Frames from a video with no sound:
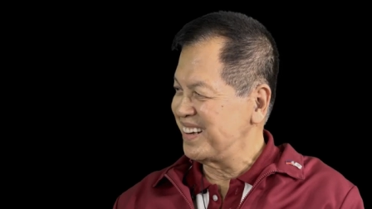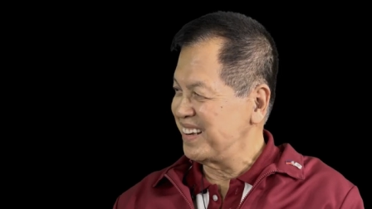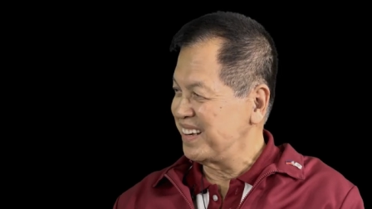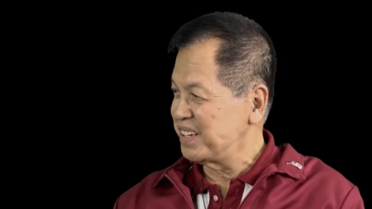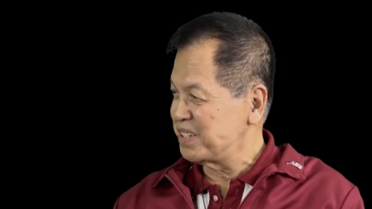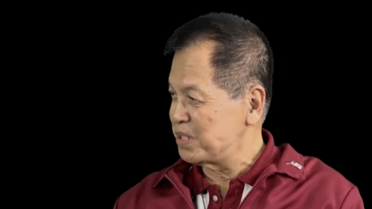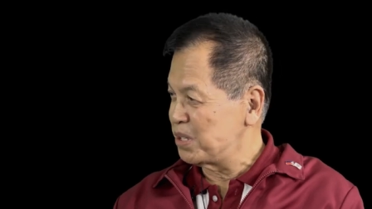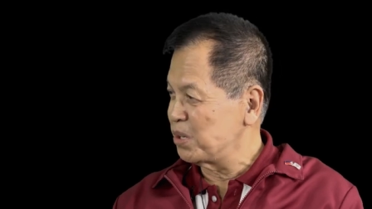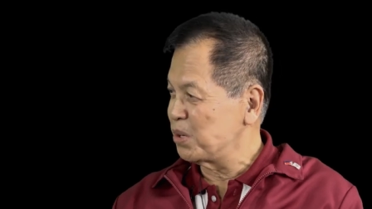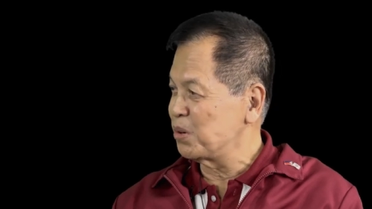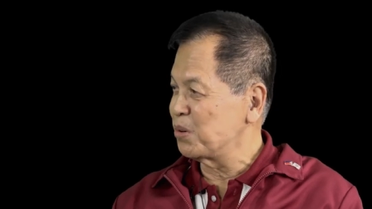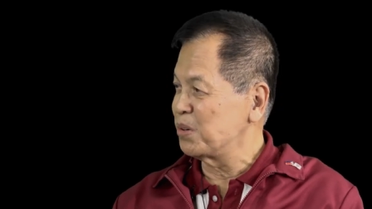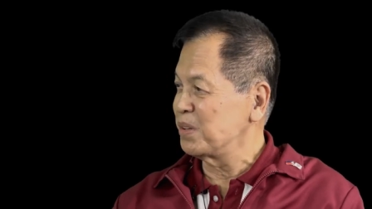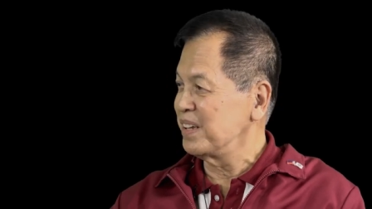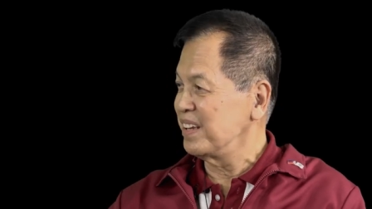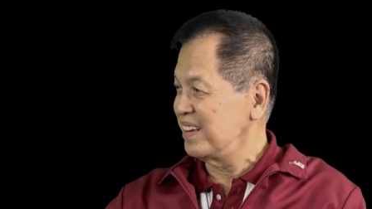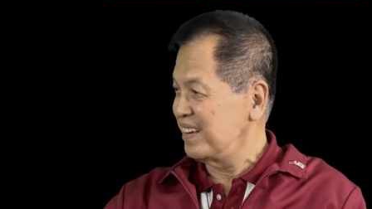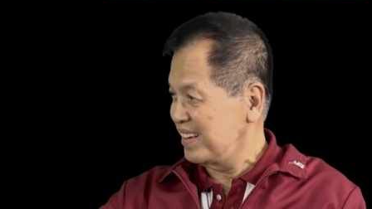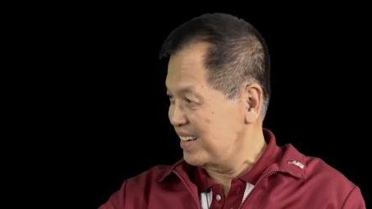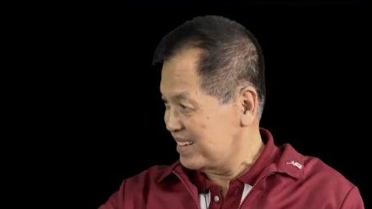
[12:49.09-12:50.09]

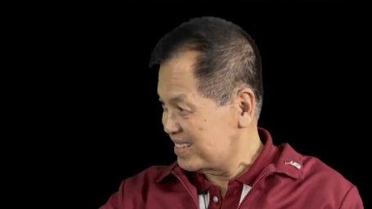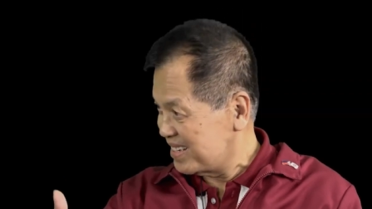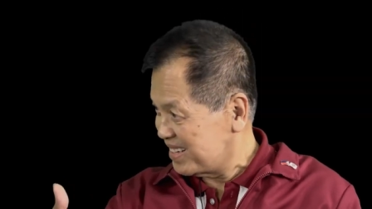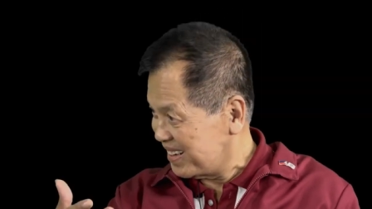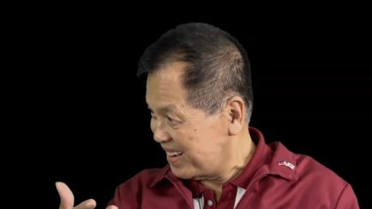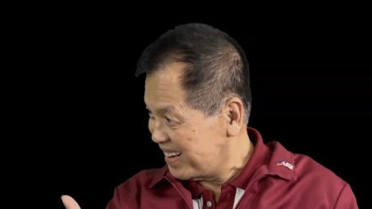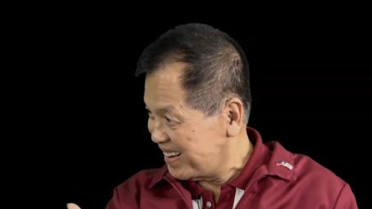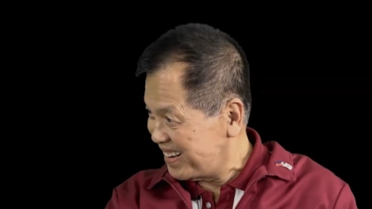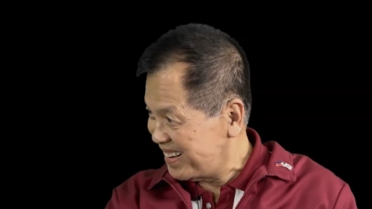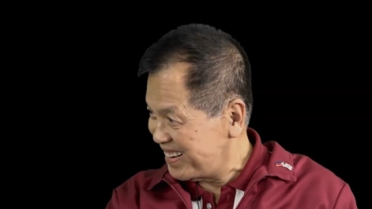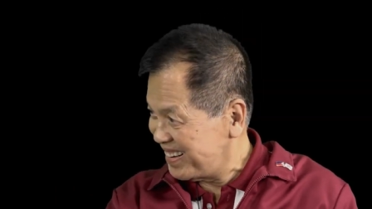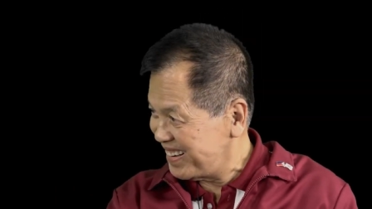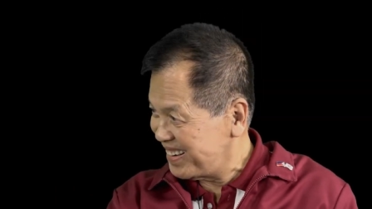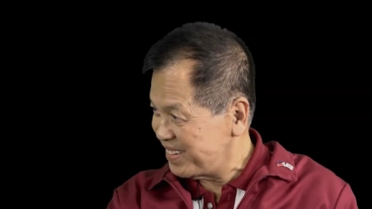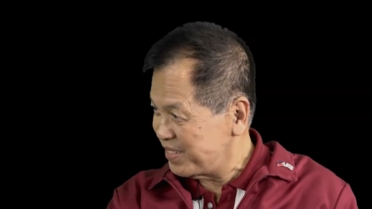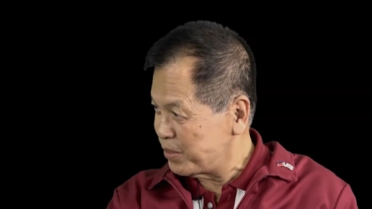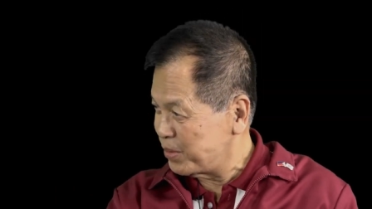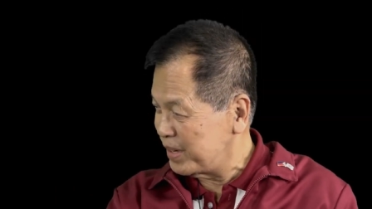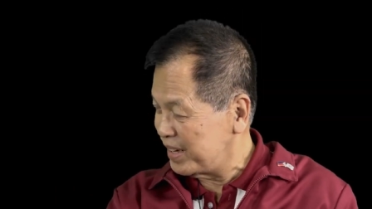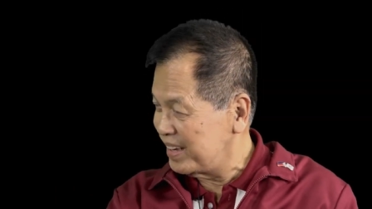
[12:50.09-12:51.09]
Institute is still
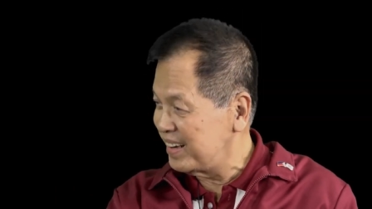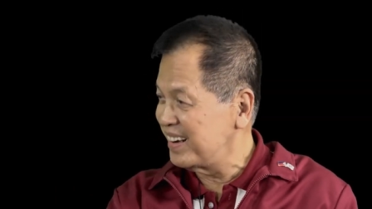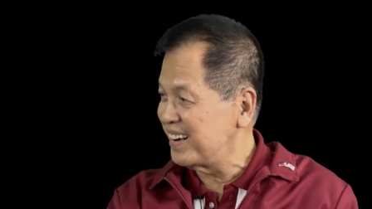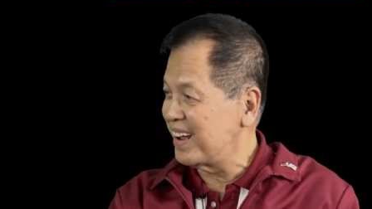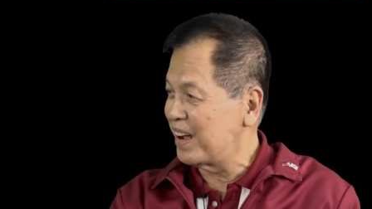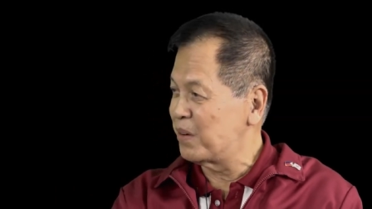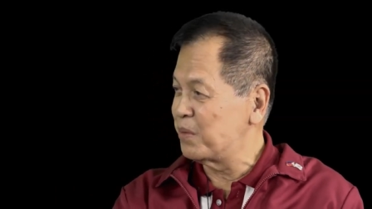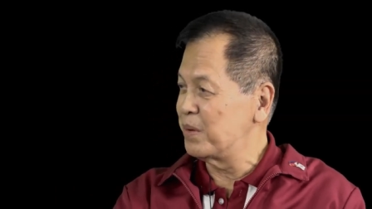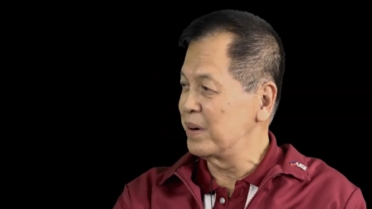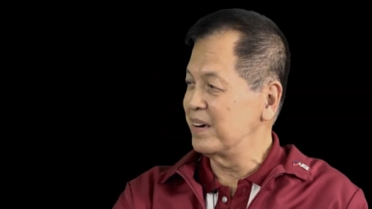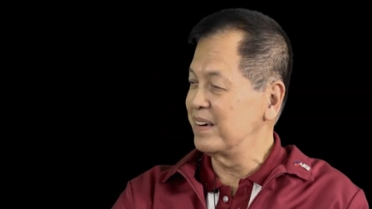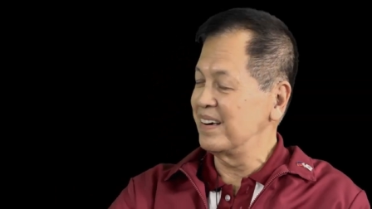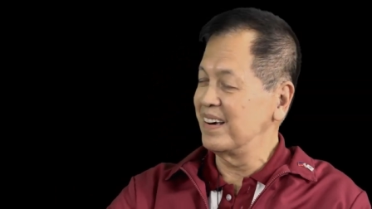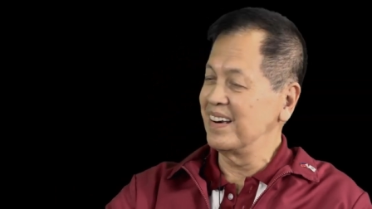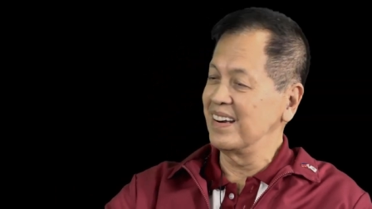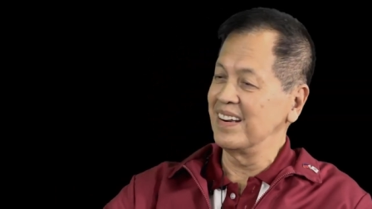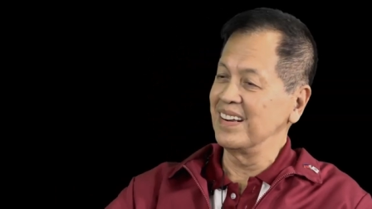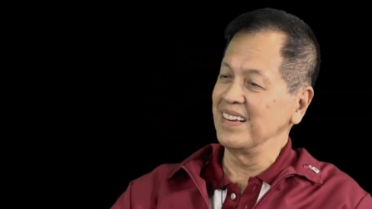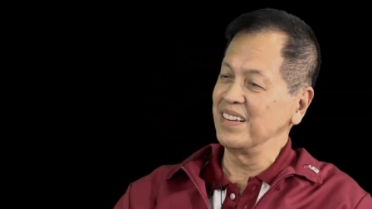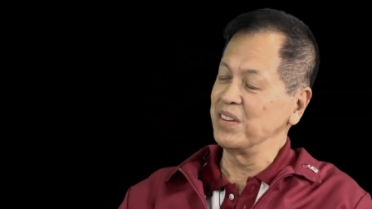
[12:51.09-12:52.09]
within
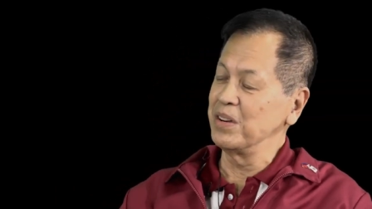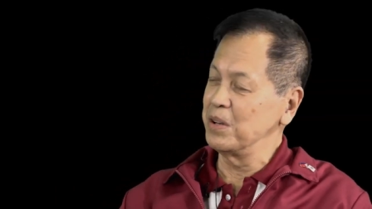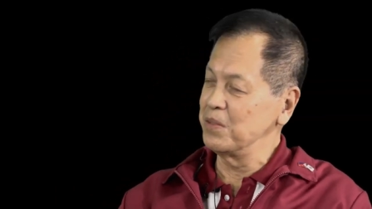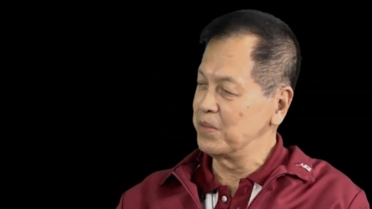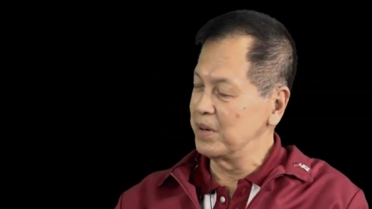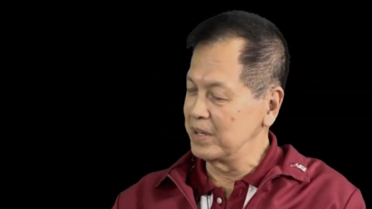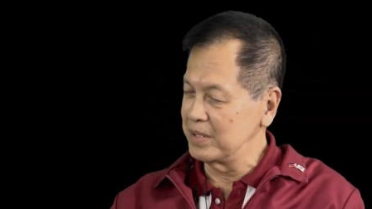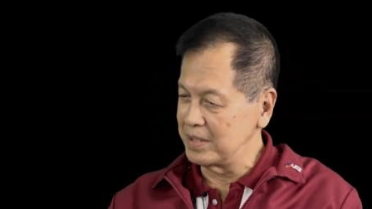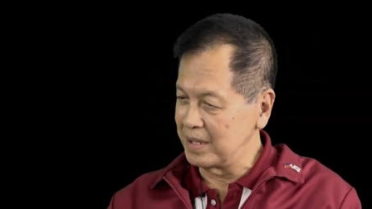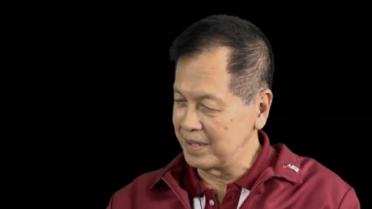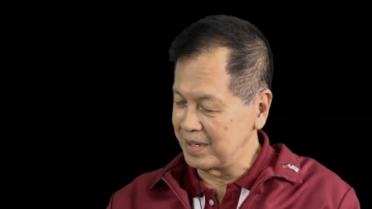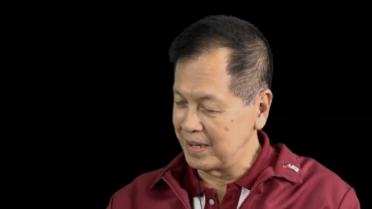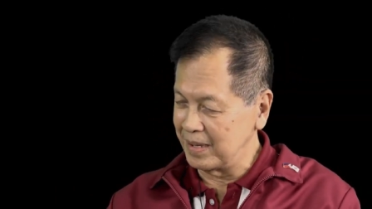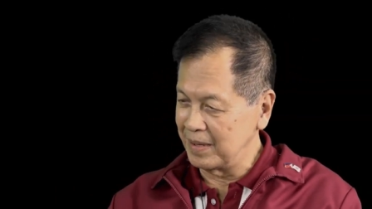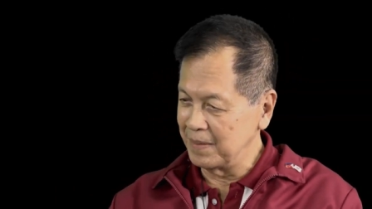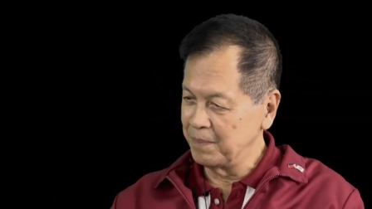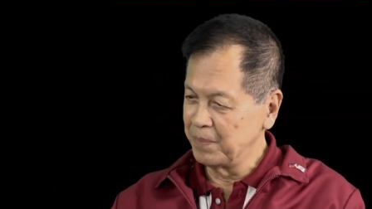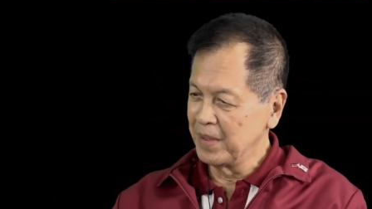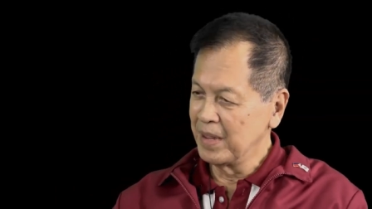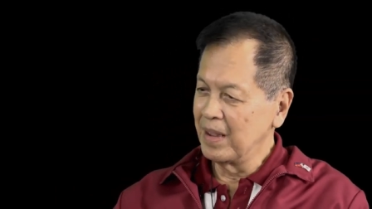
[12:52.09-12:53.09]
our
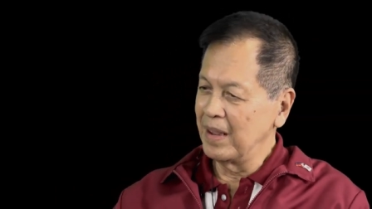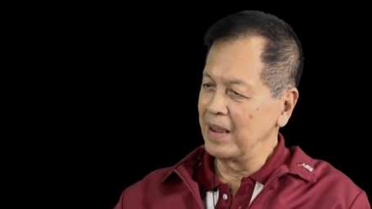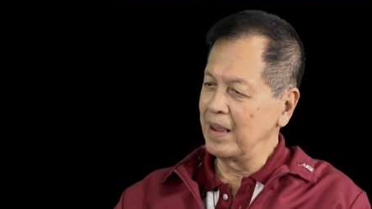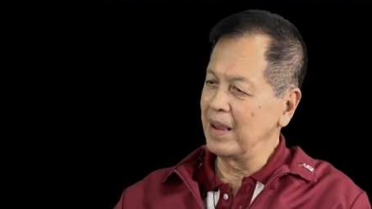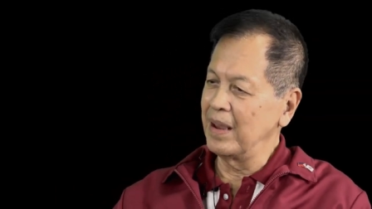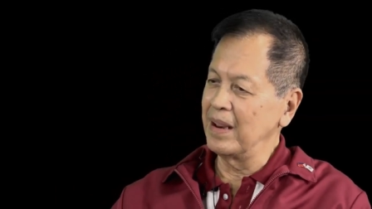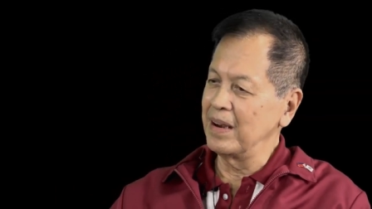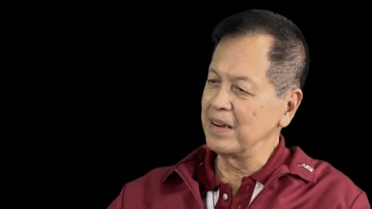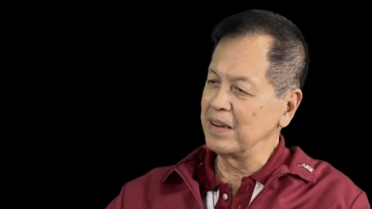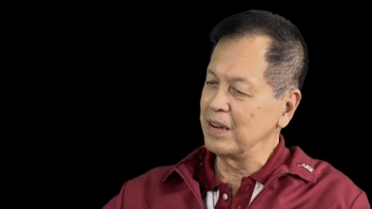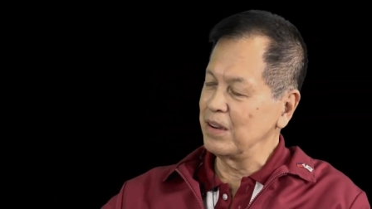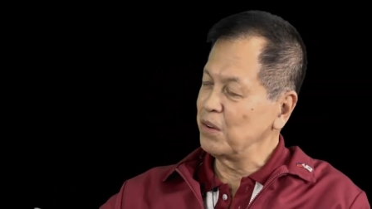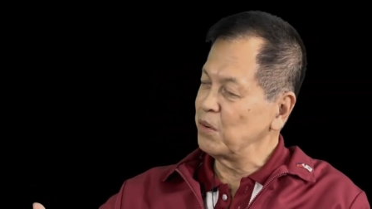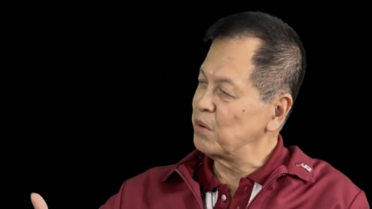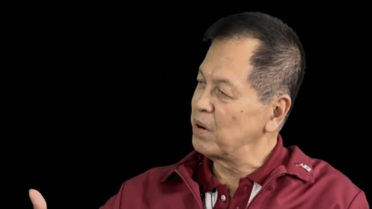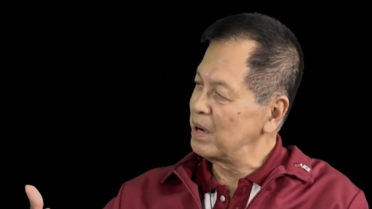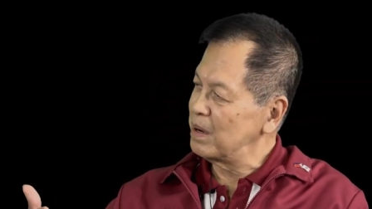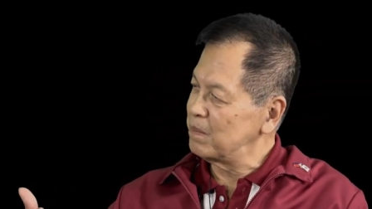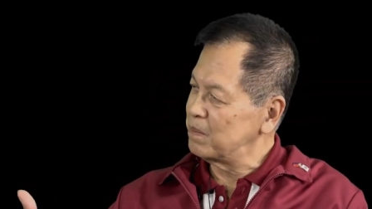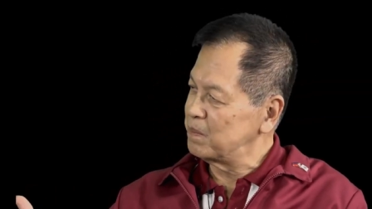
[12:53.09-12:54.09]
university. And do
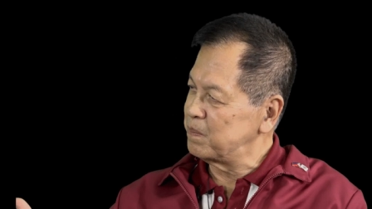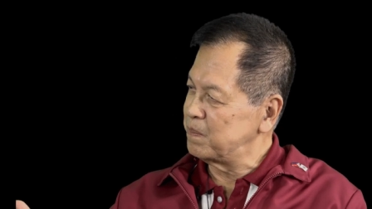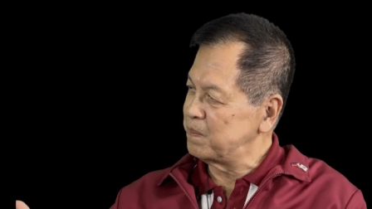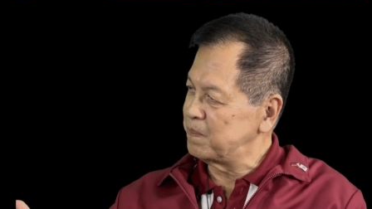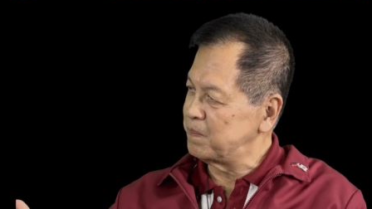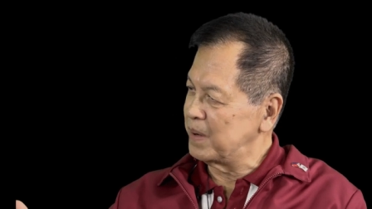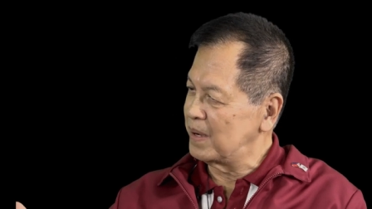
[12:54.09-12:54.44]
you have